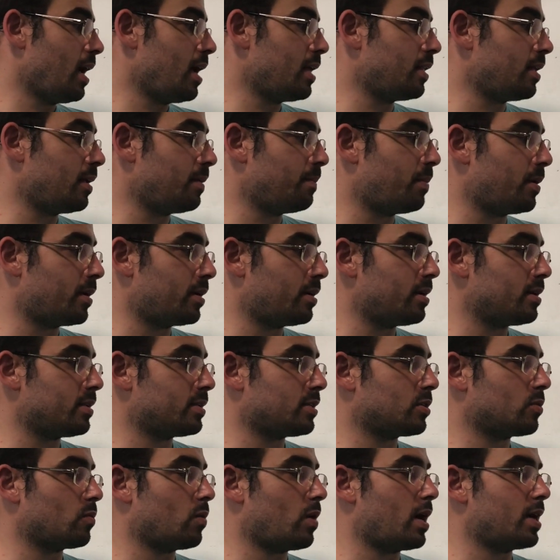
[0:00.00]
And then
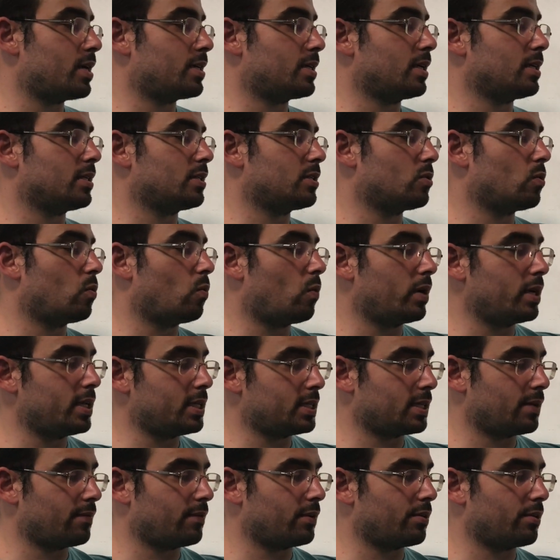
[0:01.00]
butternut squash has
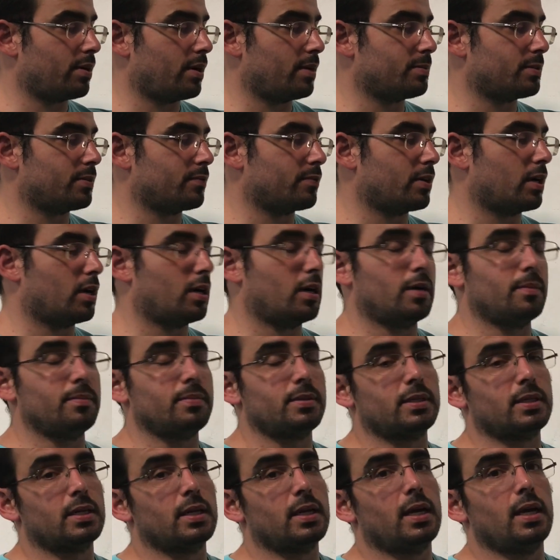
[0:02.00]
27 grams of
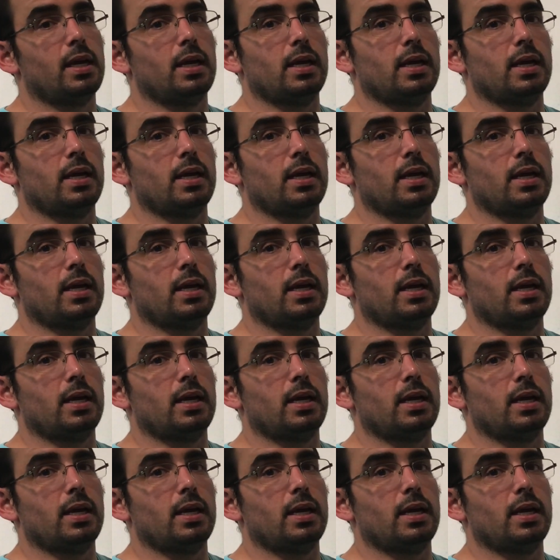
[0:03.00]
carbs